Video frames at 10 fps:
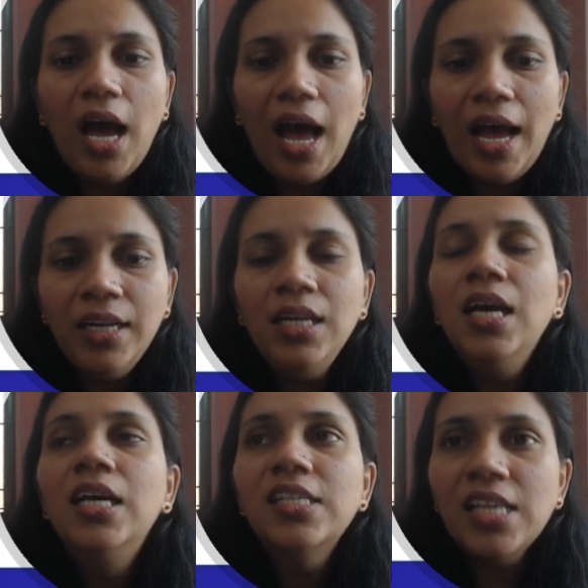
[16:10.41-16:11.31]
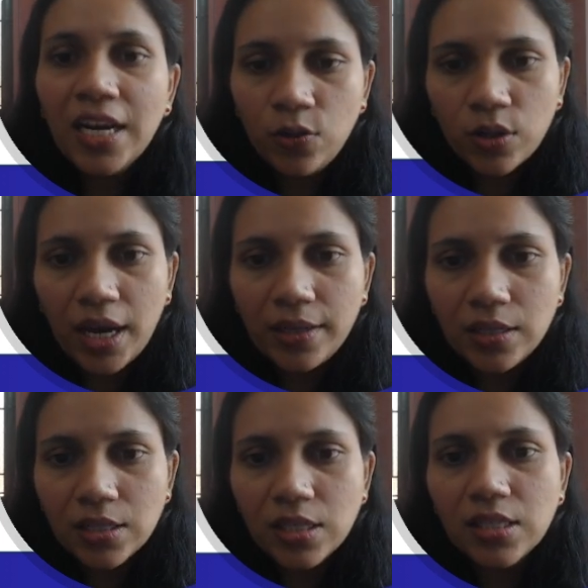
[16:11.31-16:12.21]
and
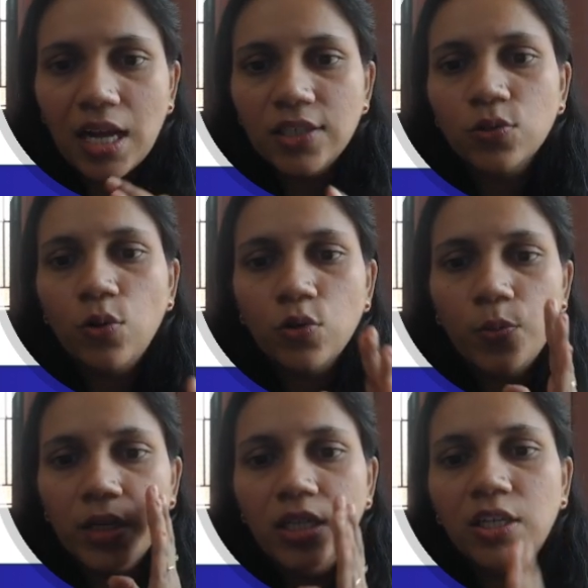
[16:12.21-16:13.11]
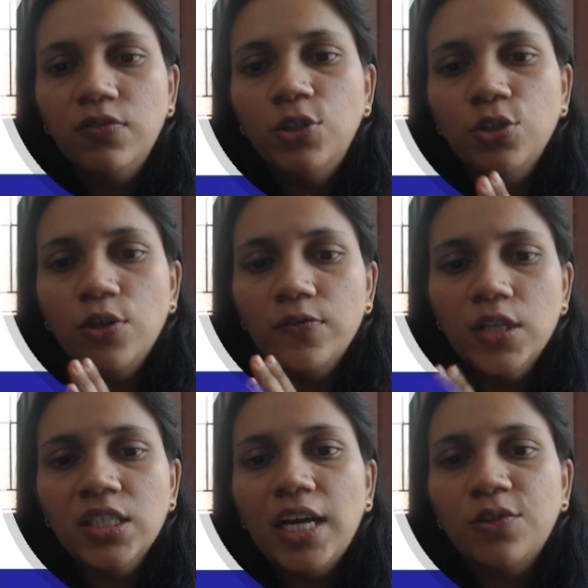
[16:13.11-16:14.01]
cytokinesis, that is going to be the division of the
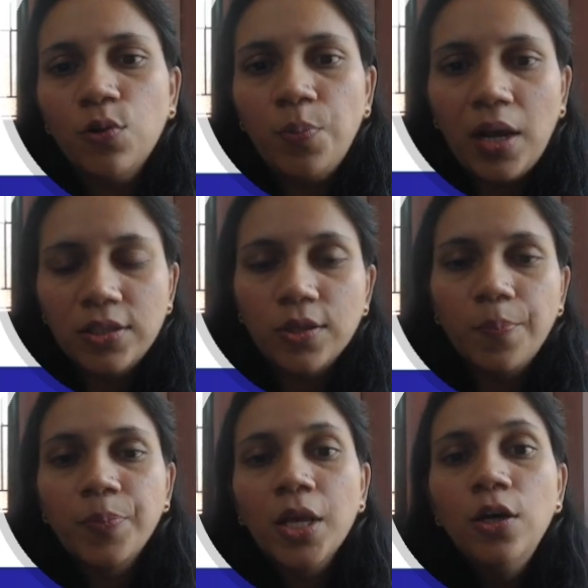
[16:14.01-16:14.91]
cytoplasm.